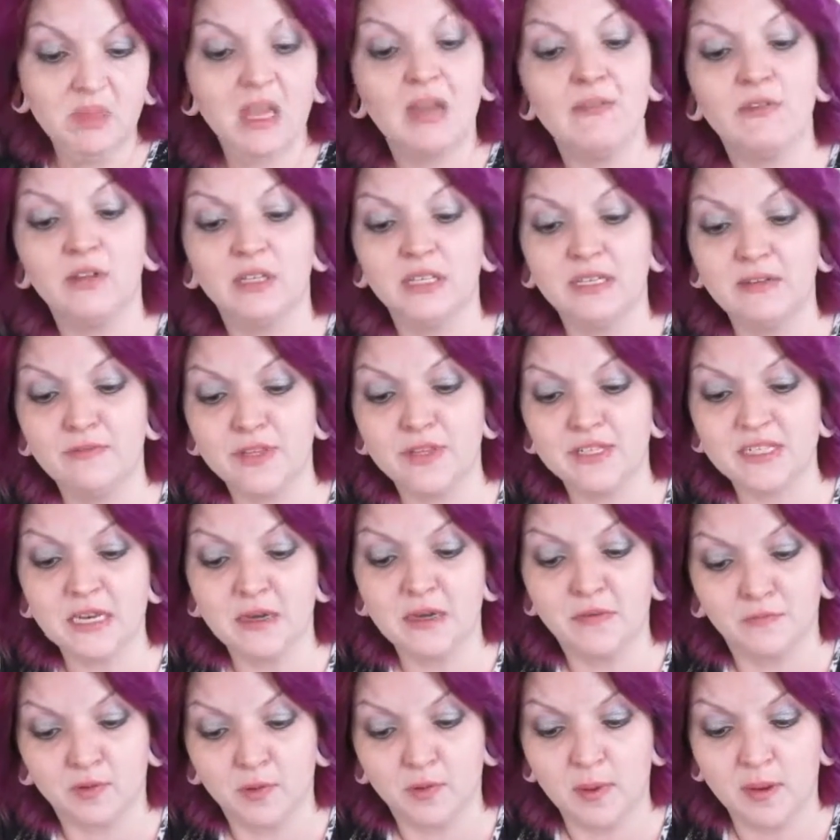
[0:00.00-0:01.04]
if you leave this
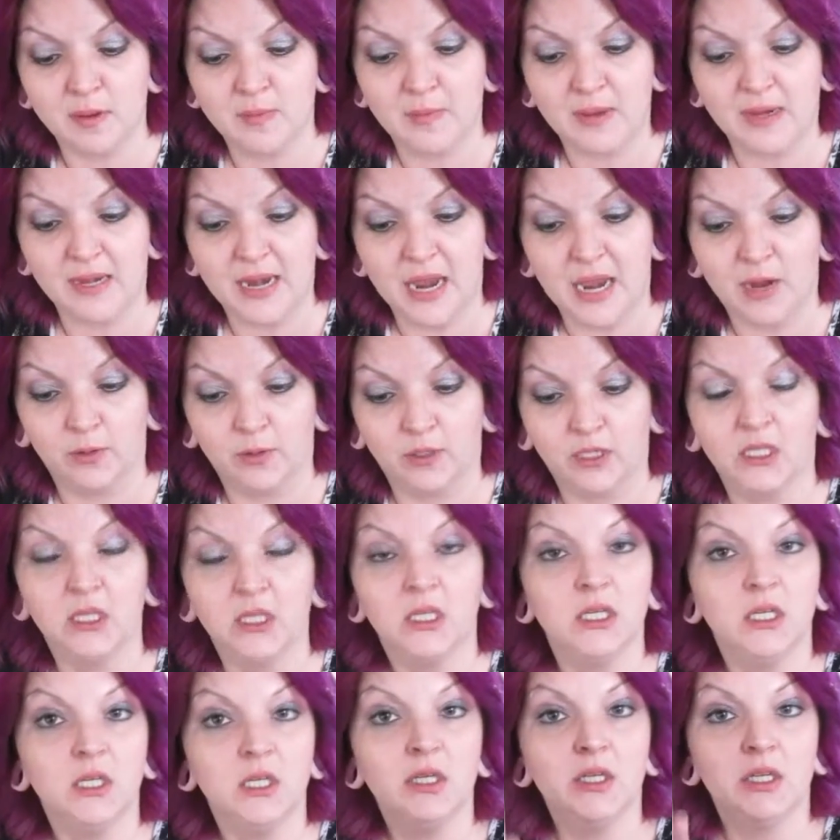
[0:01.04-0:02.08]
in for maybe an hour,
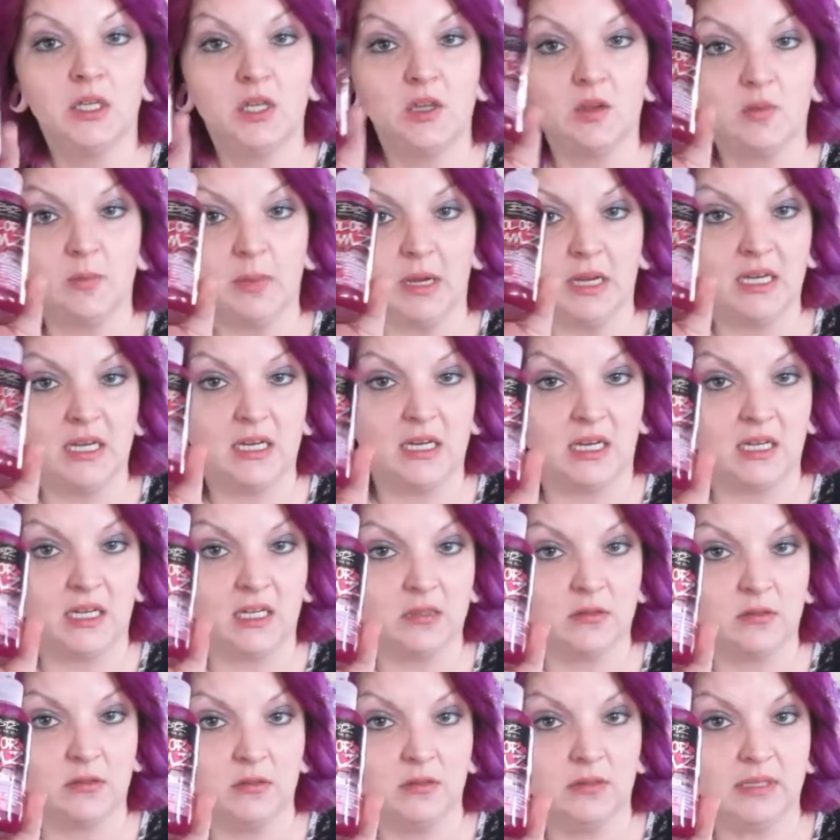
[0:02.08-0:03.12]
you might
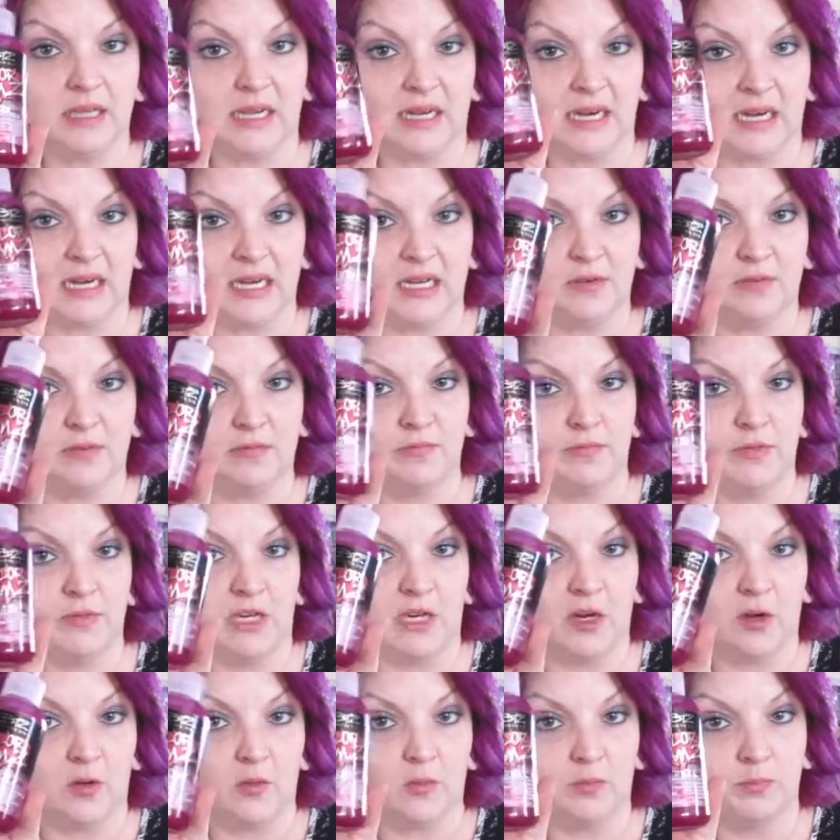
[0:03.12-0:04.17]
get that kind of,
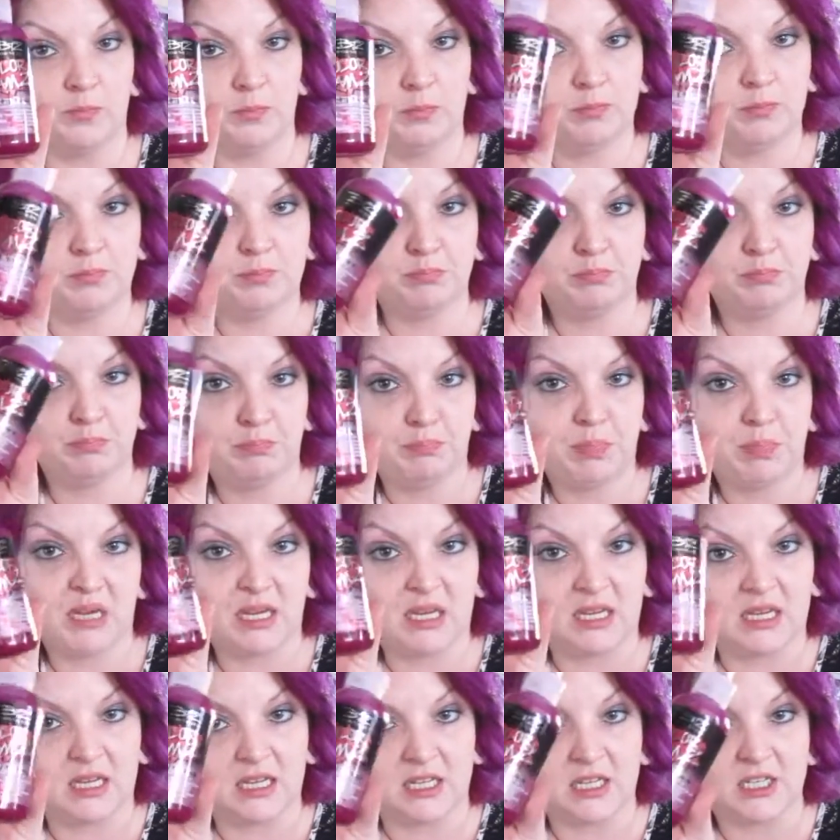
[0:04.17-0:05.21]

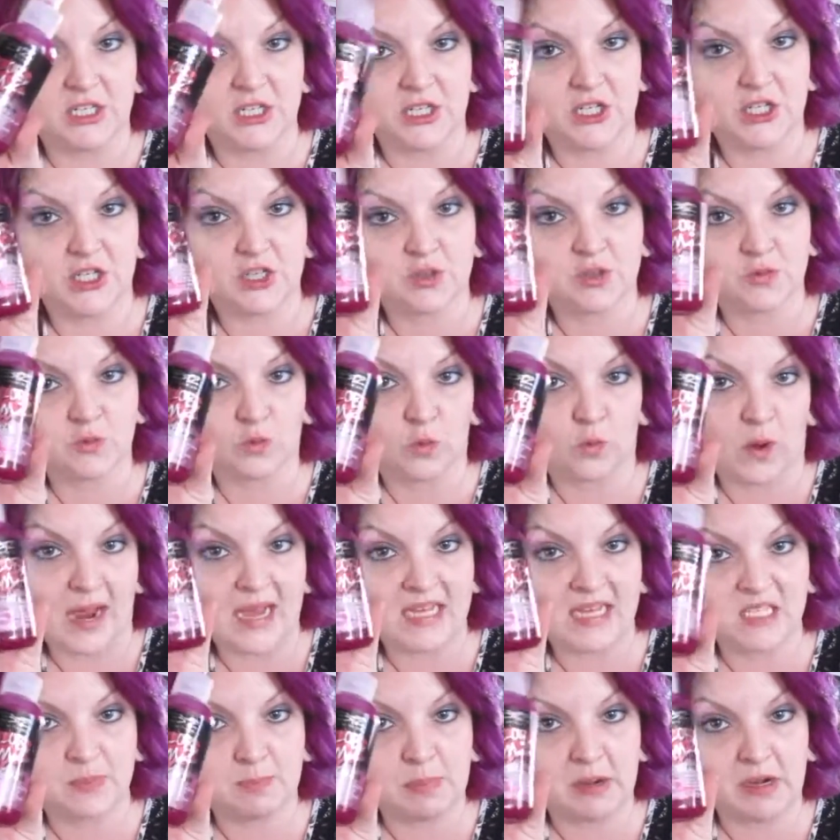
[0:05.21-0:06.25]
pinkish
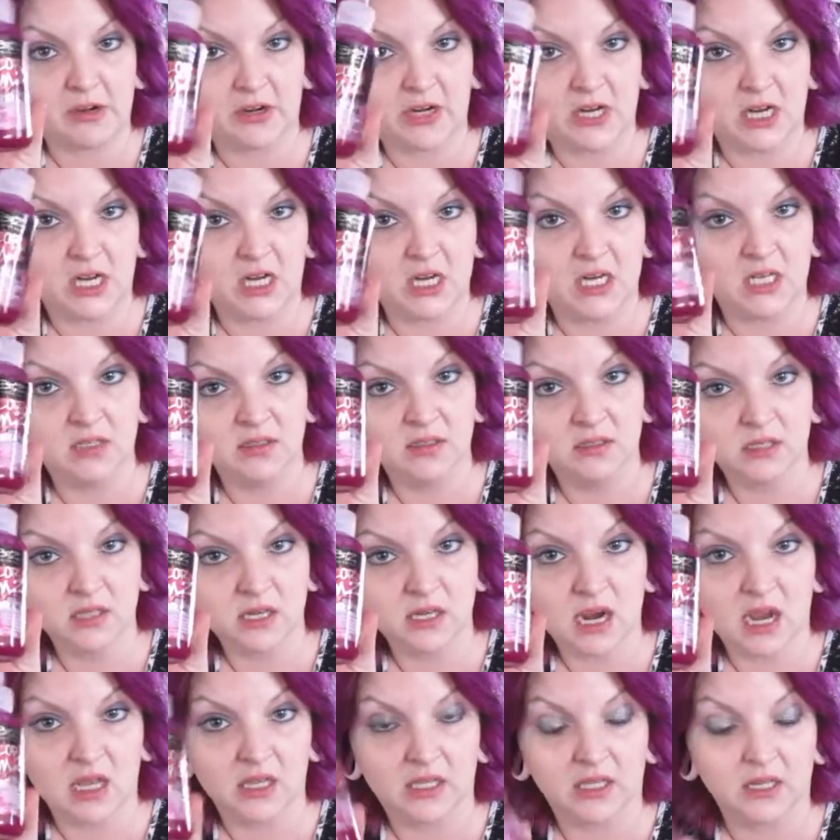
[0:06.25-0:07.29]
raspberry
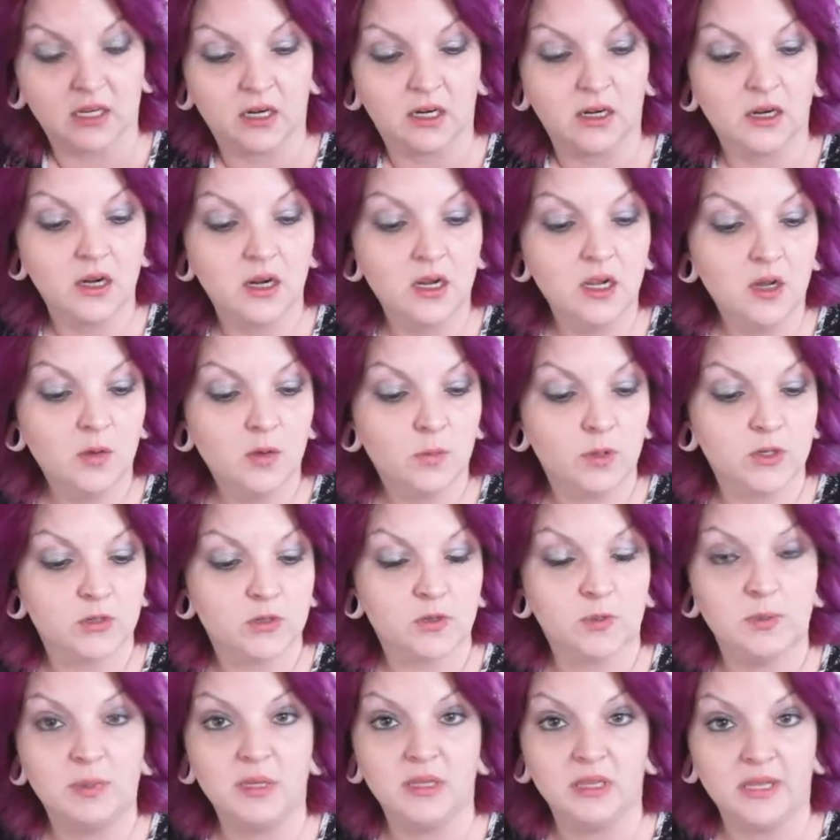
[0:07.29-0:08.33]
color, which
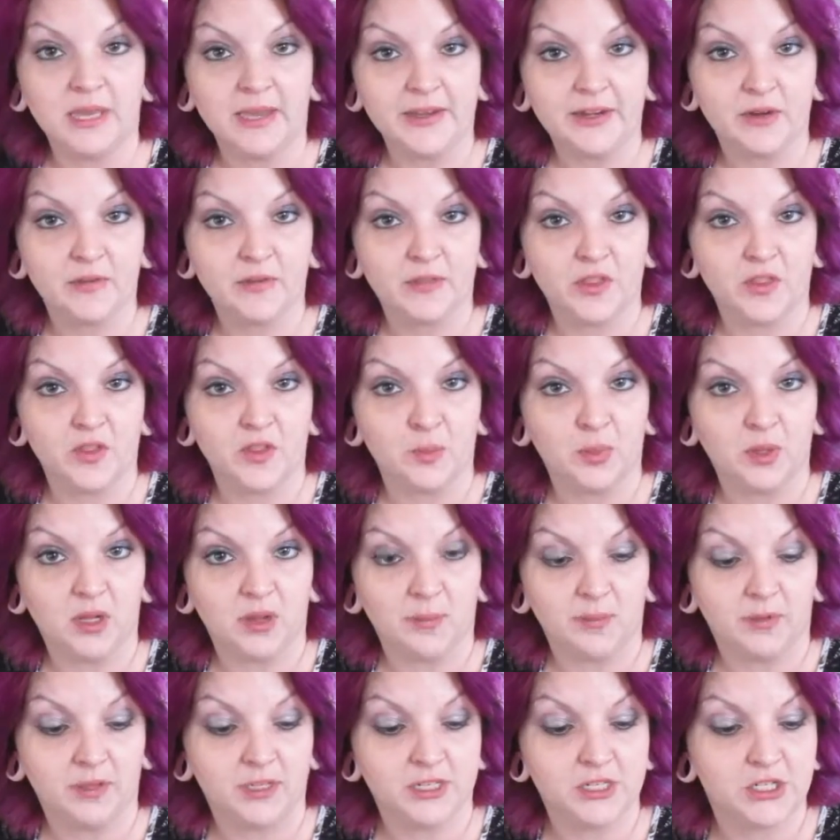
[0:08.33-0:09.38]
would be lighter than the
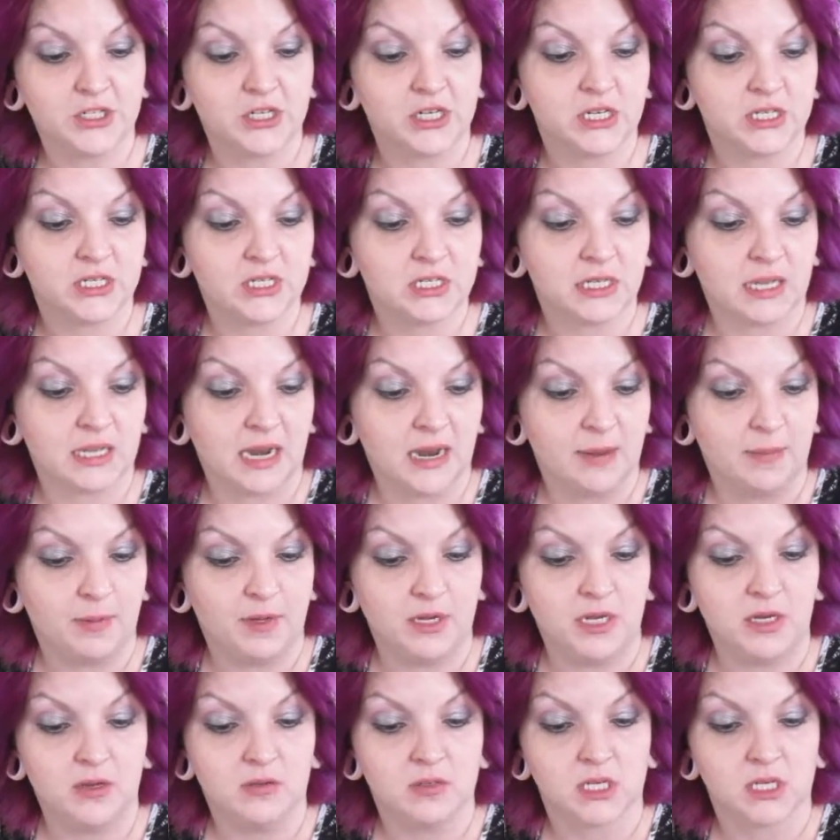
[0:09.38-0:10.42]
Plumalicious that I've
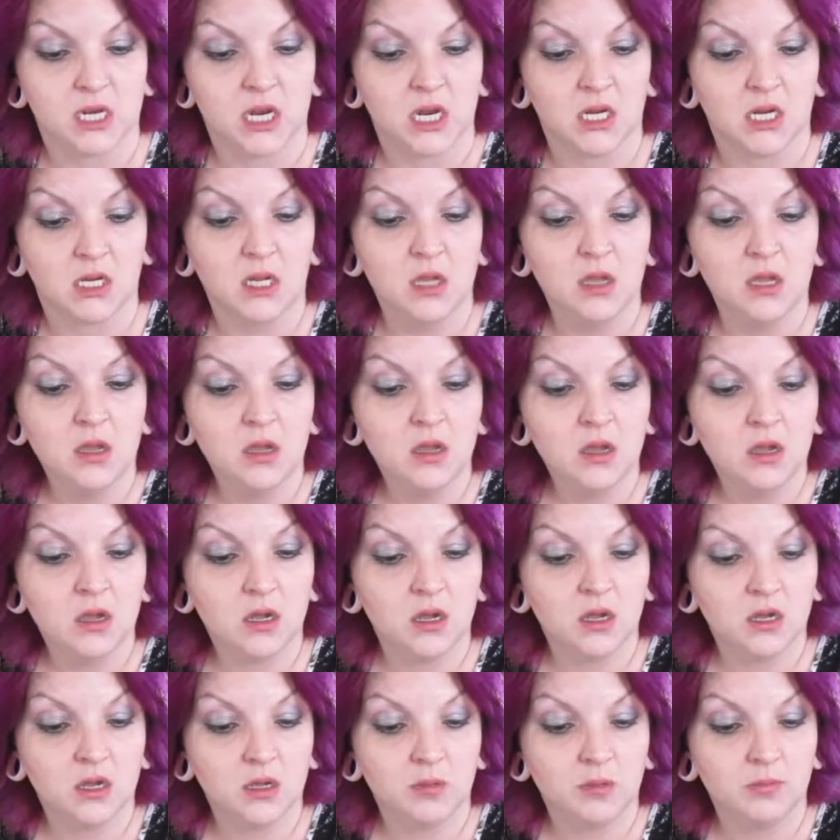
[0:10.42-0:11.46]
been using.
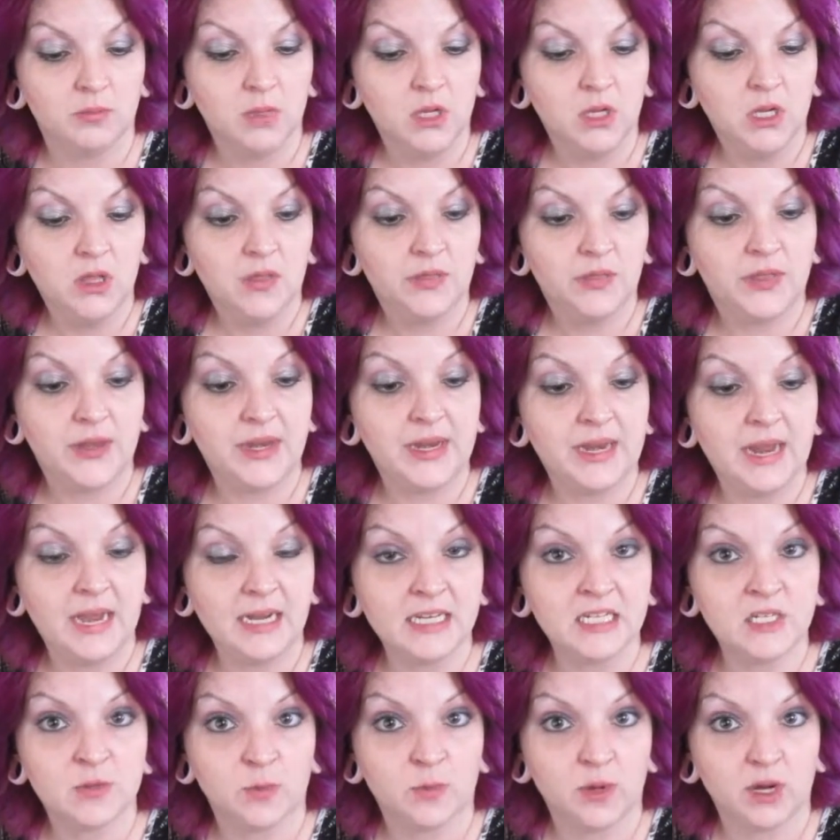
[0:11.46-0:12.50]
The
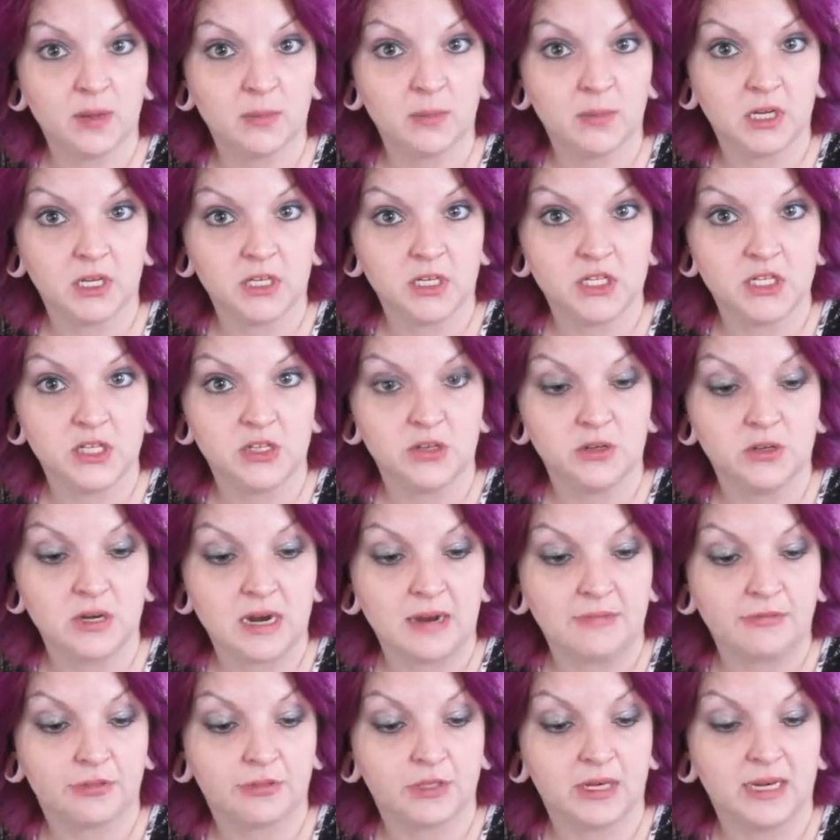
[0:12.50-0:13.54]
next one I'm going to do
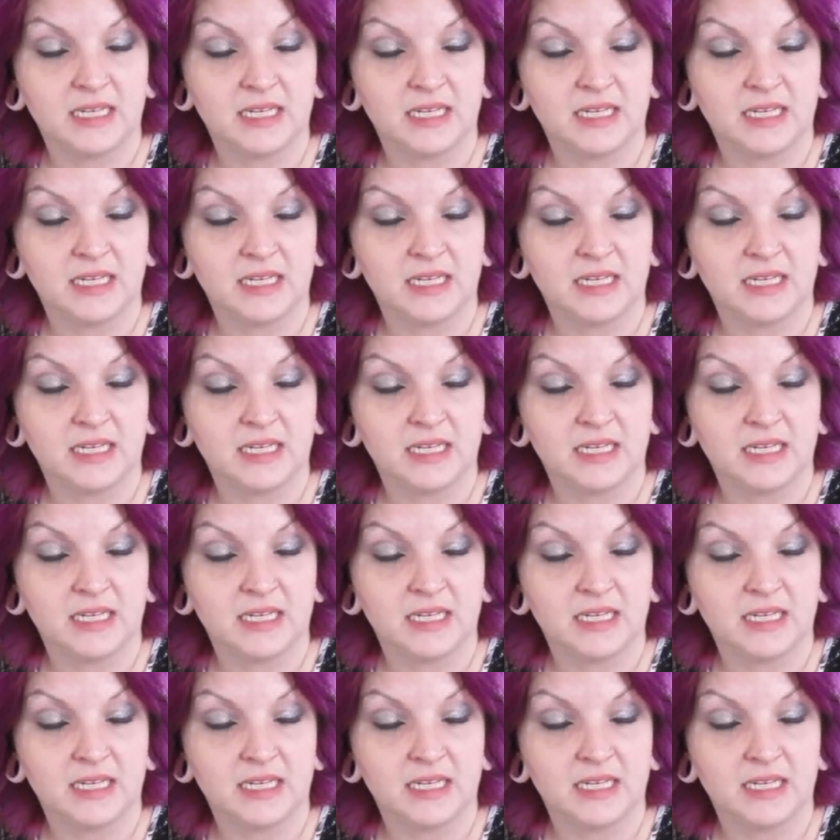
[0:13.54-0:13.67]
after I